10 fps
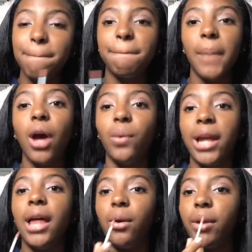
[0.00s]
a way
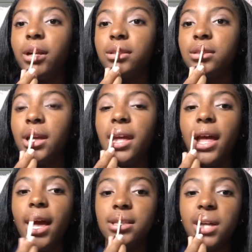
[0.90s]
that works.
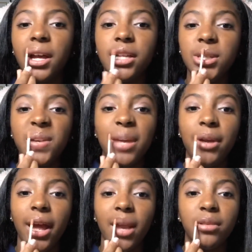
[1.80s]
As long as you keep your
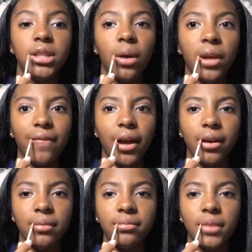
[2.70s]
head up, don't give up.